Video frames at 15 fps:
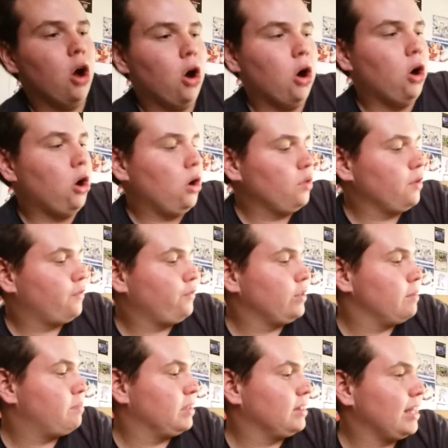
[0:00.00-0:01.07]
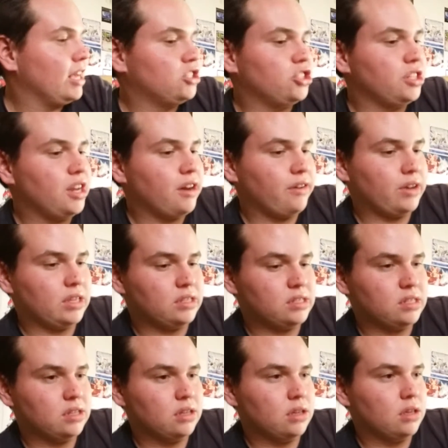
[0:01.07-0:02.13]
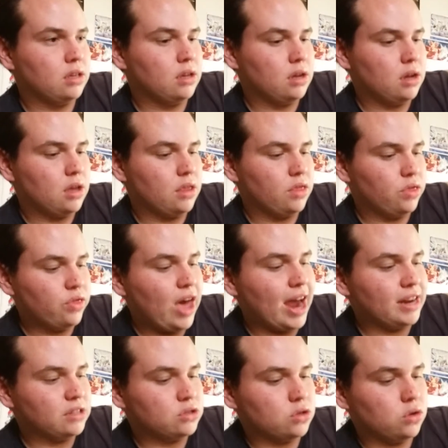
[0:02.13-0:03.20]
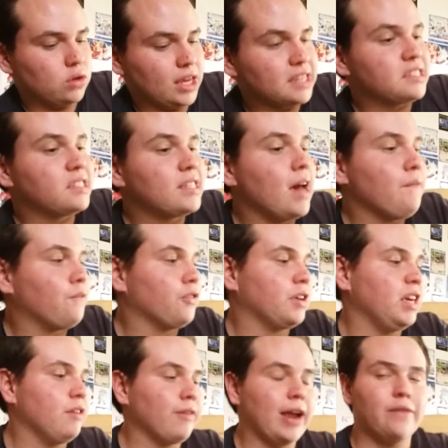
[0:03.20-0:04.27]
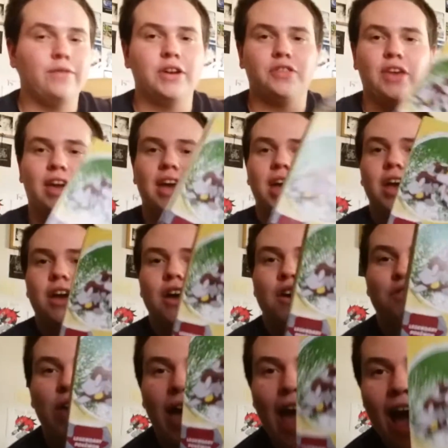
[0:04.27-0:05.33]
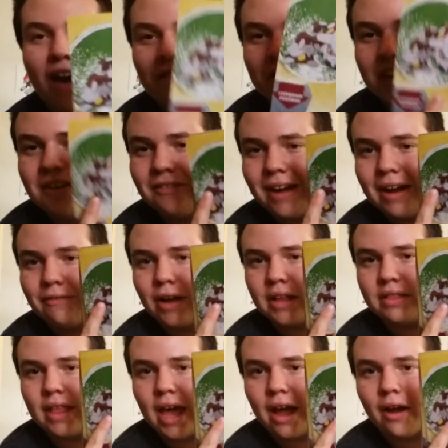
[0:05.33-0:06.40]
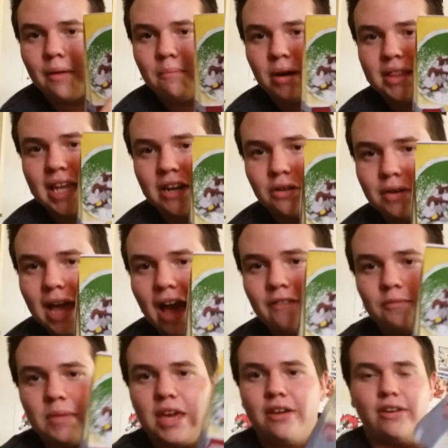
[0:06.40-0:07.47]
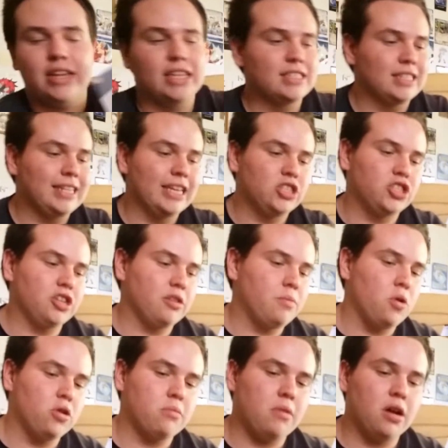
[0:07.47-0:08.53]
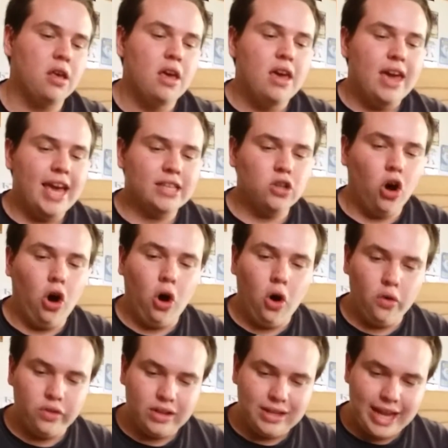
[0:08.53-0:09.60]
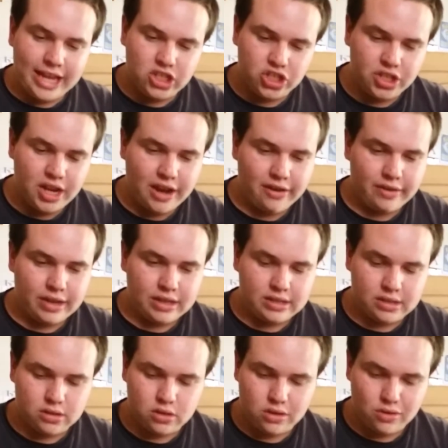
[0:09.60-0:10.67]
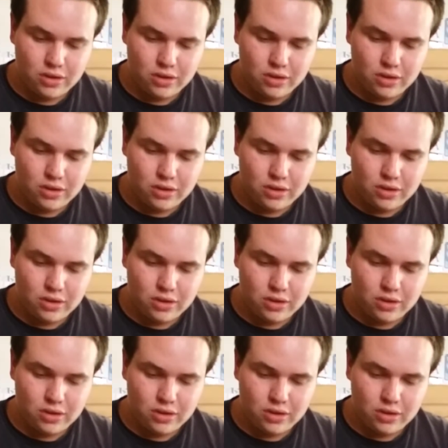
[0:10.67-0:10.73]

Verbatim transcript: All the flippin' legendaries. That is cool. Except for Heatran. Funny thing. They have Heatran right there, but they don't have him here, and he's a legendary Pokemon. It's all the legendaries.